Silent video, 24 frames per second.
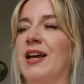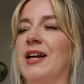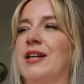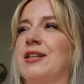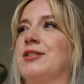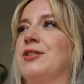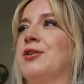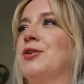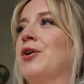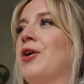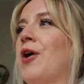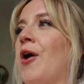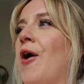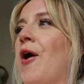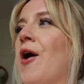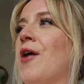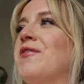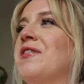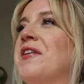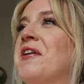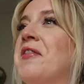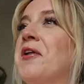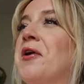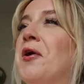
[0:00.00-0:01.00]
like took
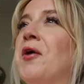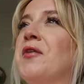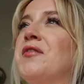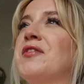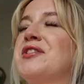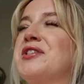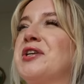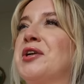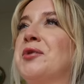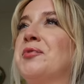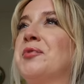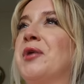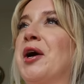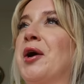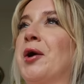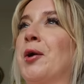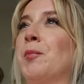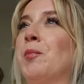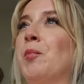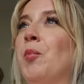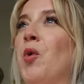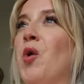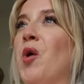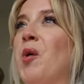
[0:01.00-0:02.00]
off and then all of a sudden we
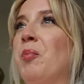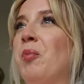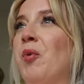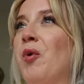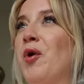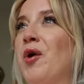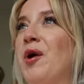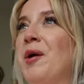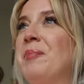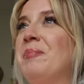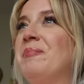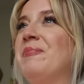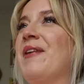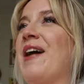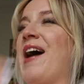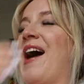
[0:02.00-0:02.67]
heard boop boop